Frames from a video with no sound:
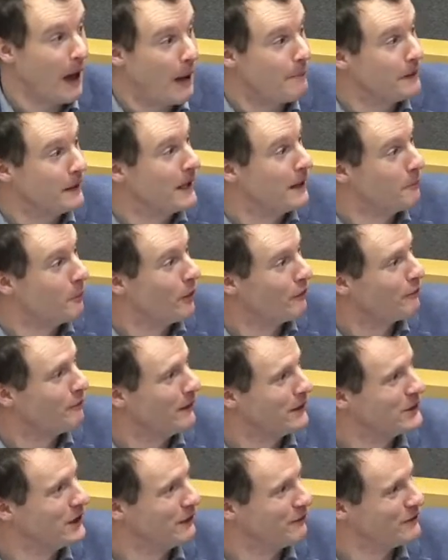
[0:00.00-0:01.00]
But I'm happy to get
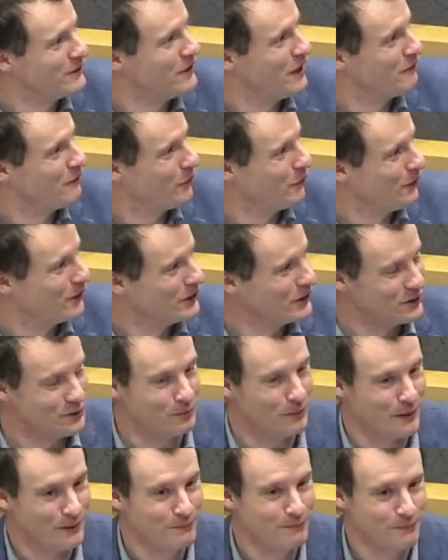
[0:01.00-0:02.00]
more information if the CFO wishes.